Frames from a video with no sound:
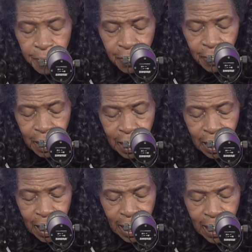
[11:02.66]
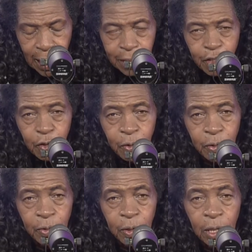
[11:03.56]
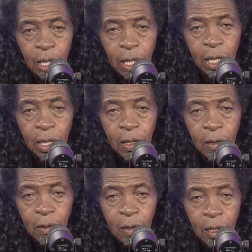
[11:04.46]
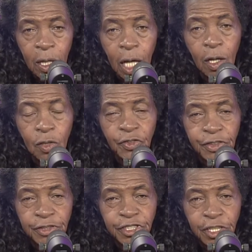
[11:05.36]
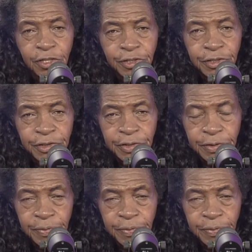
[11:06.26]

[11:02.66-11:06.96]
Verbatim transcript: they had to close the churches.